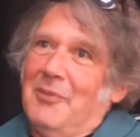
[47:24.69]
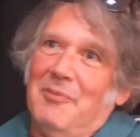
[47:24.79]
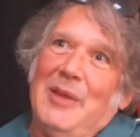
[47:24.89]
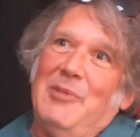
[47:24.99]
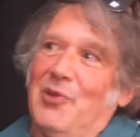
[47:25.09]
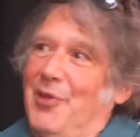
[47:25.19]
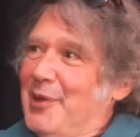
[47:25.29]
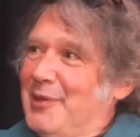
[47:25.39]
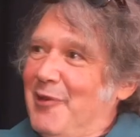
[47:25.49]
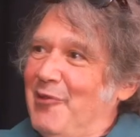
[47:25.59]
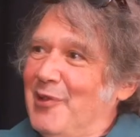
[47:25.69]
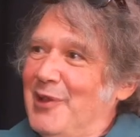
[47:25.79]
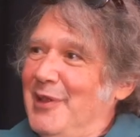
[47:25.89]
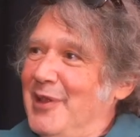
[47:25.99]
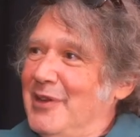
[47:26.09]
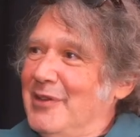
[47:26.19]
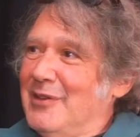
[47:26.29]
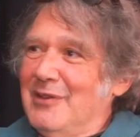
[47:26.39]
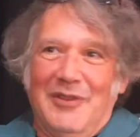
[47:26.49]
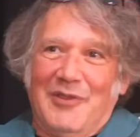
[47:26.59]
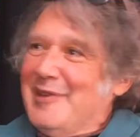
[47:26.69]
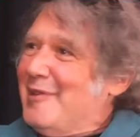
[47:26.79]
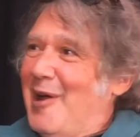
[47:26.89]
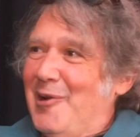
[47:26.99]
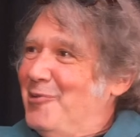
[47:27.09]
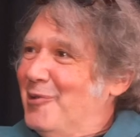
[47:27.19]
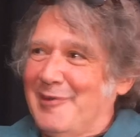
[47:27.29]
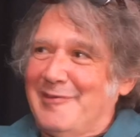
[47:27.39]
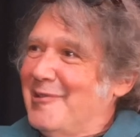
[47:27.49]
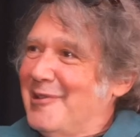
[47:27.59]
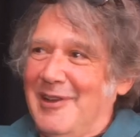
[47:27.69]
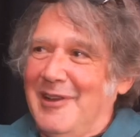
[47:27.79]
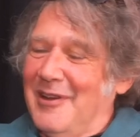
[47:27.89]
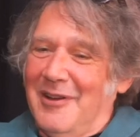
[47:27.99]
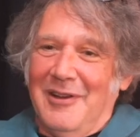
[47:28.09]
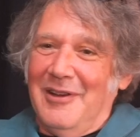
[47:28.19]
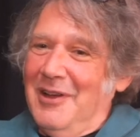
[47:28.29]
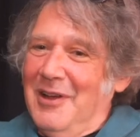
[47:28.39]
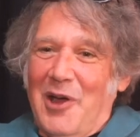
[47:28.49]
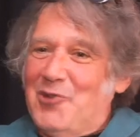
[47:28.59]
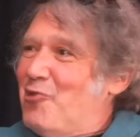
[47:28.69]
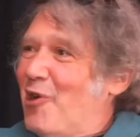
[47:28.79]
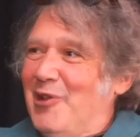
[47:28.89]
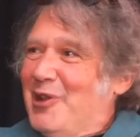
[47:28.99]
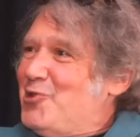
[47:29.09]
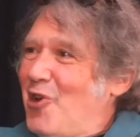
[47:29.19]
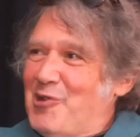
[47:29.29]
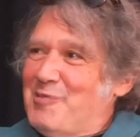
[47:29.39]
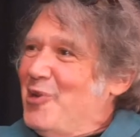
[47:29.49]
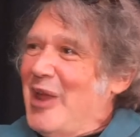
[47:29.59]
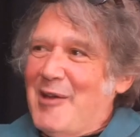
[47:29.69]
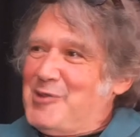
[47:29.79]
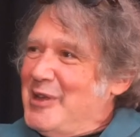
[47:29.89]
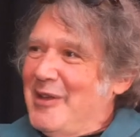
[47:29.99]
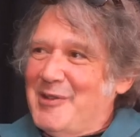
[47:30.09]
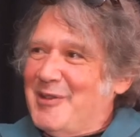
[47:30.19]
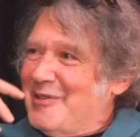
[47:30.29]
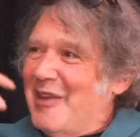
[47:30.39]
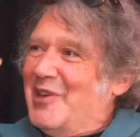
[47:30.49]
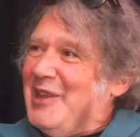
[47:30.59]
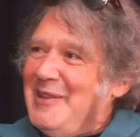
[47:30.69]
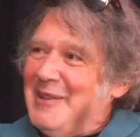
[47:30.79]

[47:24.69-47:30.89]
maybe you'll think differently than if it's a guy who looks like uh, a drunk like Charles Bukowski and doesn't have any